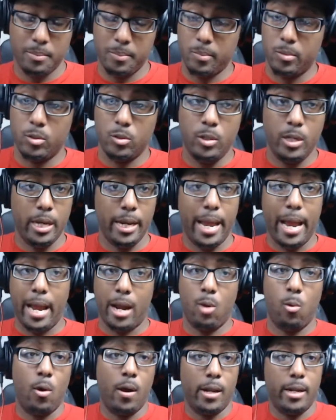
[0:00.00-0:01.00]
You're getting high
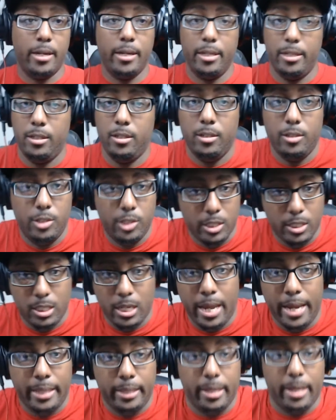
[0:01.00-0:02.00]
quality just
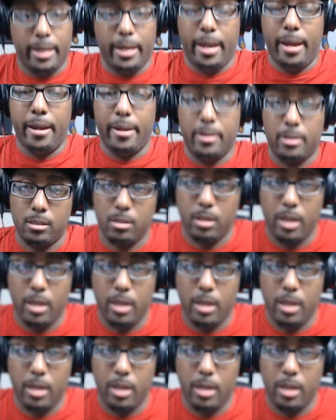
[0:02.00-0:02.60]
like that, guys.